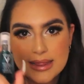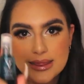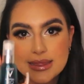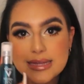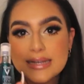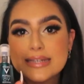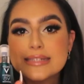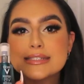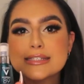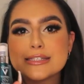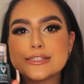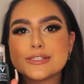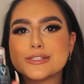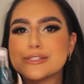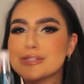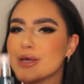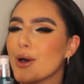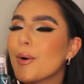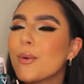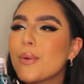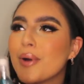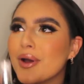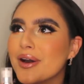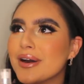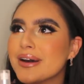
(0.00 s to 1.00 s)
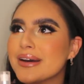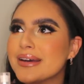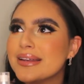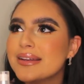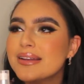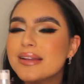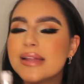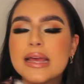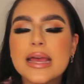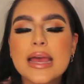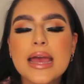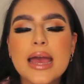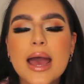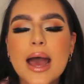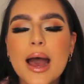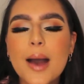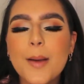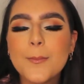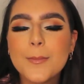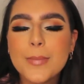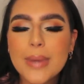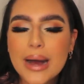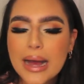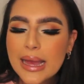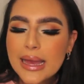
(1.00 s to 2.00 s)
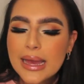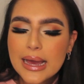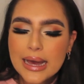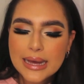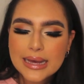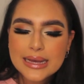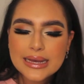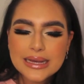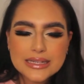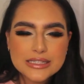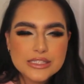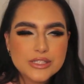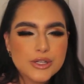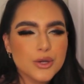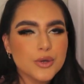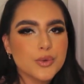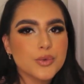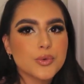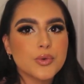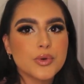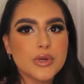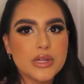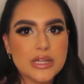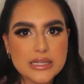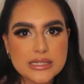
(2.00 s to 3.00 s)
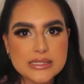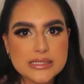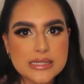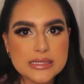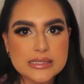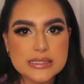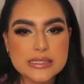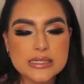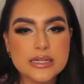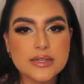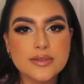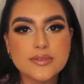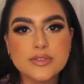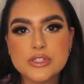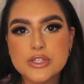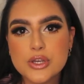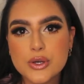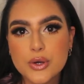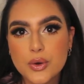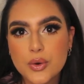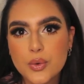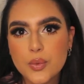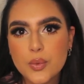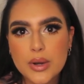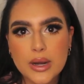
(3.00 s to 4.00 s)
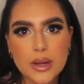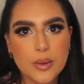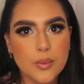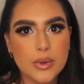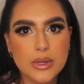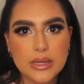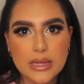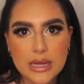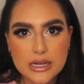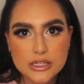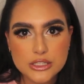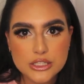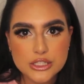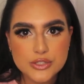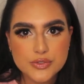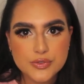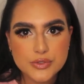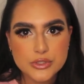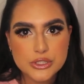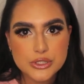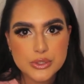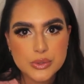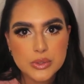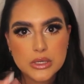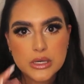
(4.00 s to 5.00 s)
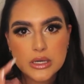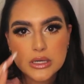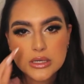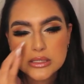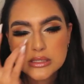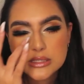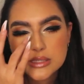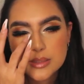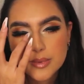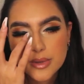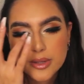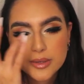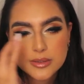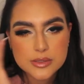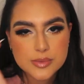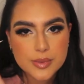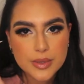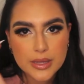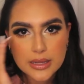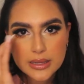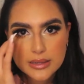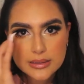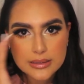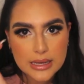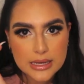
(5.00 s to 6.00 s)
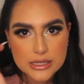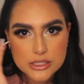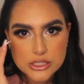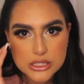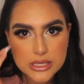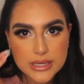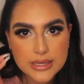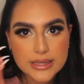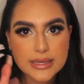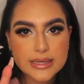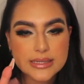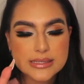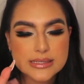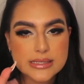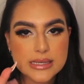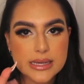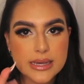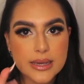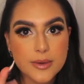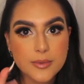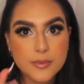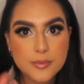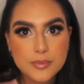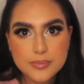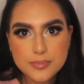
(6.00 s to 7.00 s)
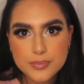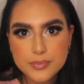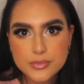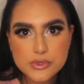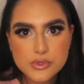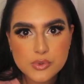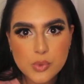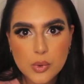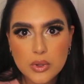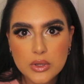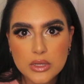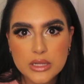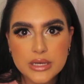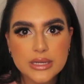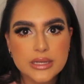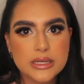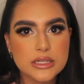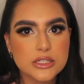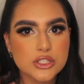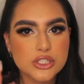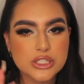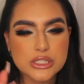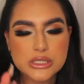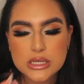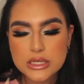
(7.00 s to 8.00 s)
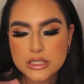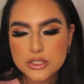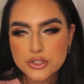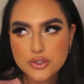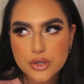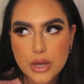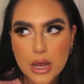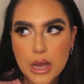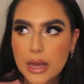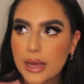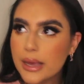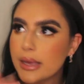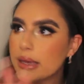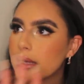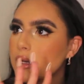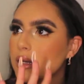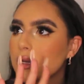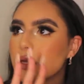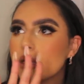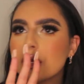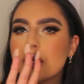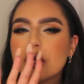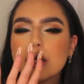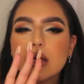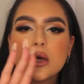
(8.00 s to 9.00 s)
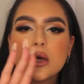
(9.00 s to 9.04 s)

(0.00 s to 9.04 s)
This is so good. My eyes are really sensitive, so when I wear lashes for too long, sometimes my like lash line gets like swollen and just like dry and